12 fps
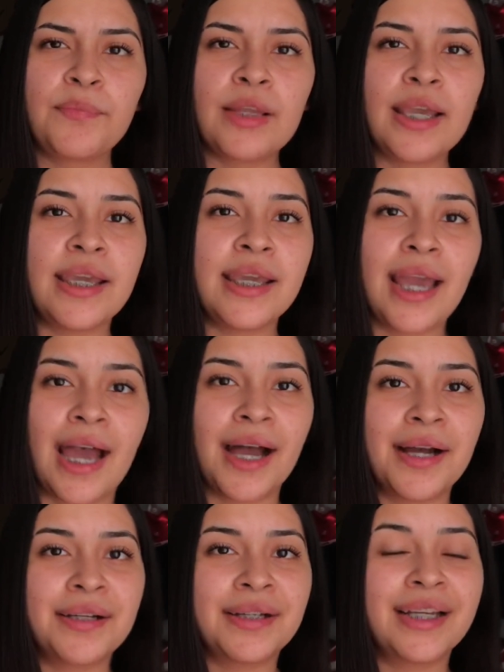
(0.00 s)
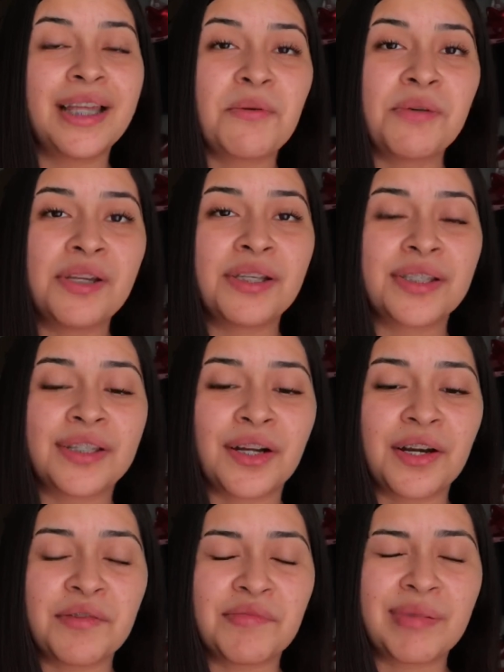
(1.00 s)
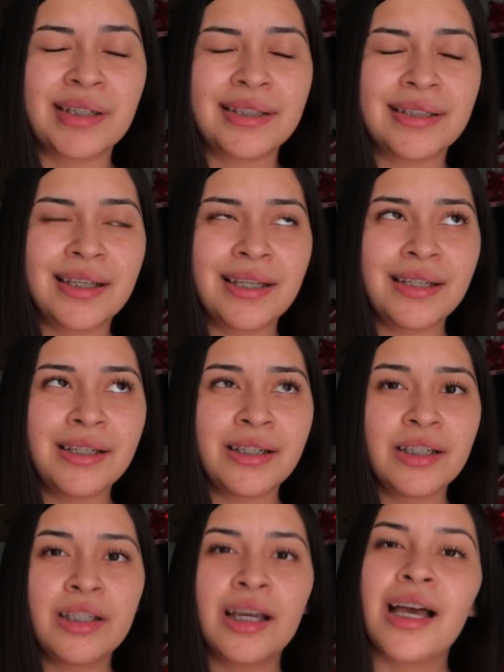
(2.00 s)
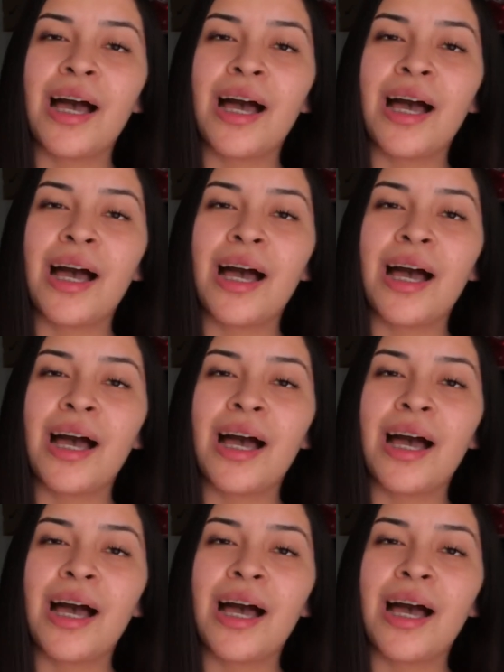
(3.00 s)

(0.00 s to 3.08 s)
yeah and i want to start off by saying